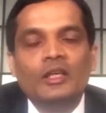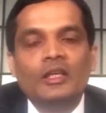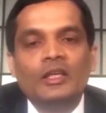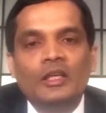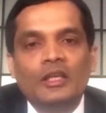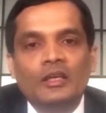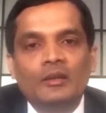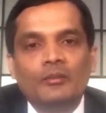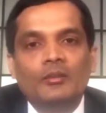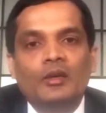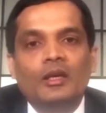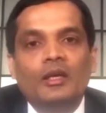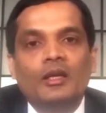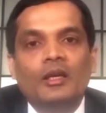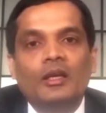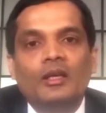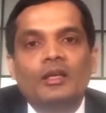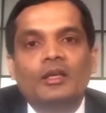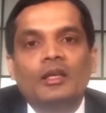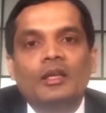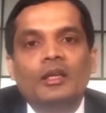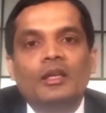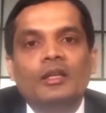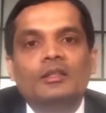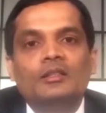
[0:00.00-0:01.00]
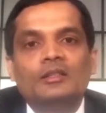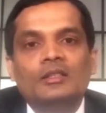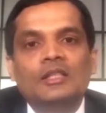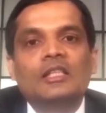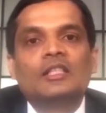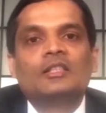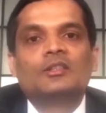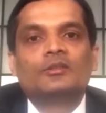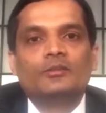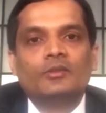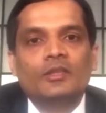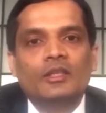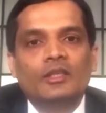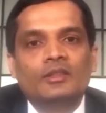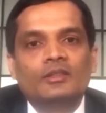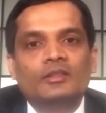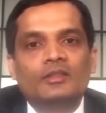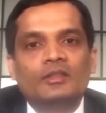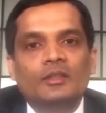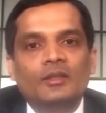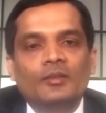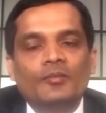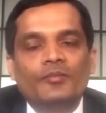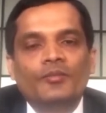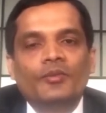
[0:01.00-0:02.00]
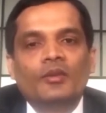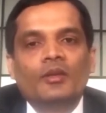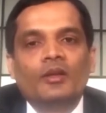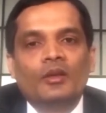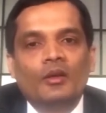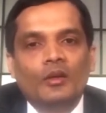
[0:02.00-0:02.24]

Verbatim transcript: complain only when they have either